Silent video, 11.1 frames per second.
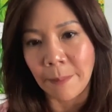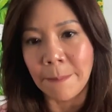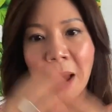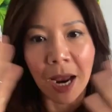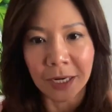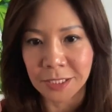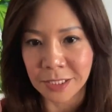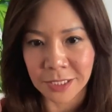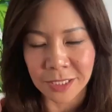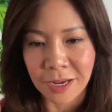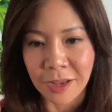
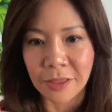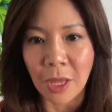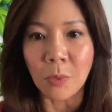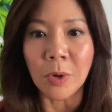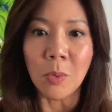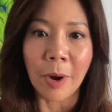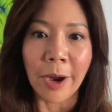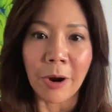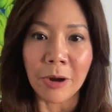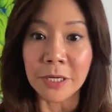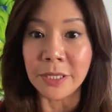masks that we
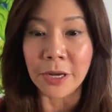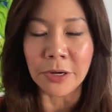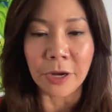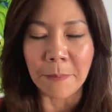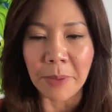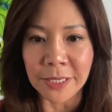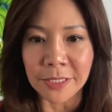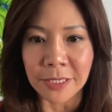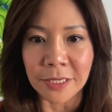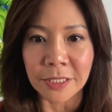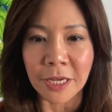wear on a day to day
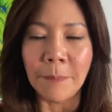basis.